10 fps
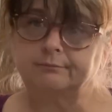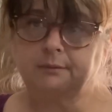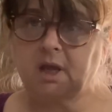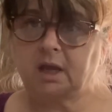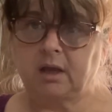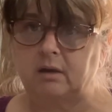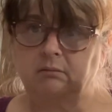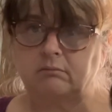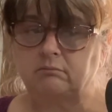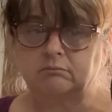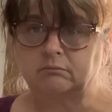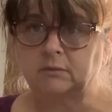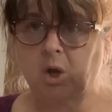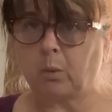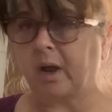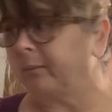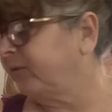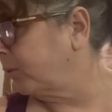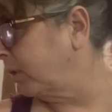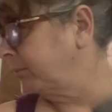in a wipe
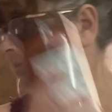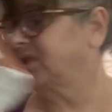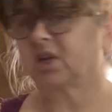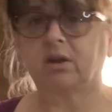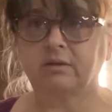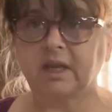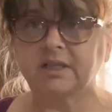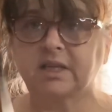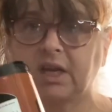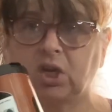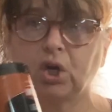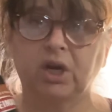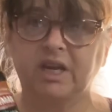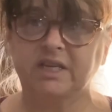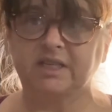form. So that's like your easy